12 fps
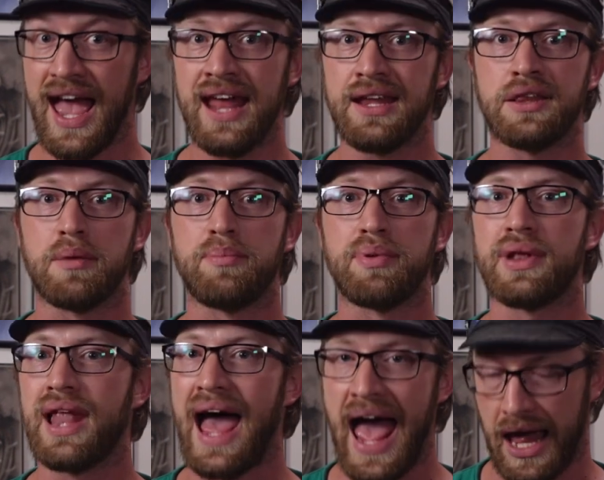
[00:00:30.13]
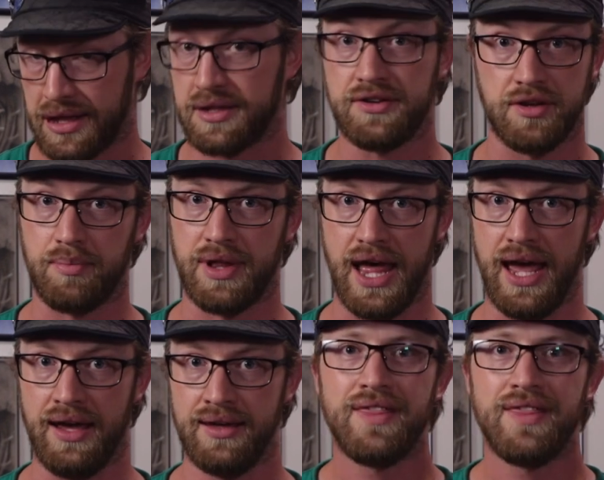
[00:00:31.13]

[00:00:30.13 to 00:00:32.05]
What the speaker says: and is a blast to play.